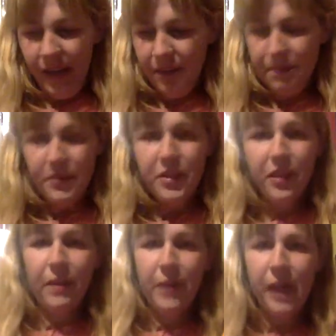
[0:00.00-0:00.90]
So
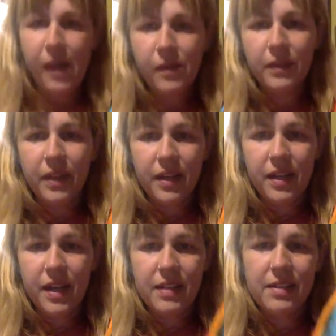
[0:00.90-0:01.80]
there we go, a
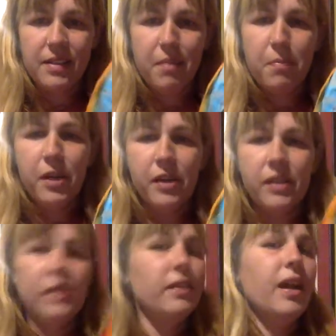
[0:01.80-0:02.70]
nice,
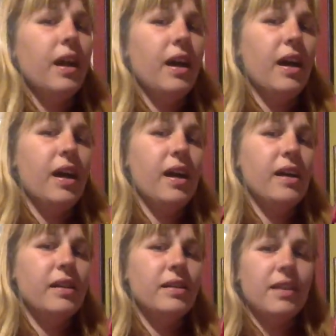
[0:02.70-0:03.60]
simple
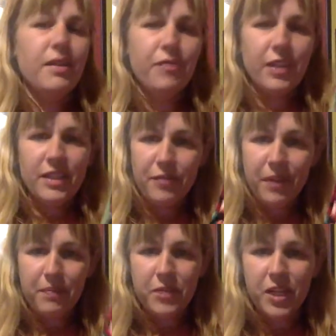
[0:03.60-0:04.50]
and effective
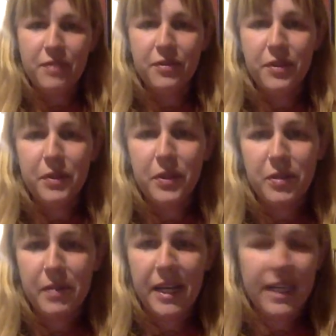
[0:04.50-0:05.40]
lampshade for you all to
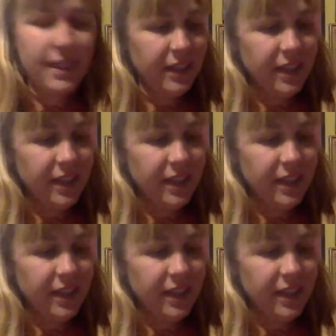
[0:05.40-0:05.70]
make.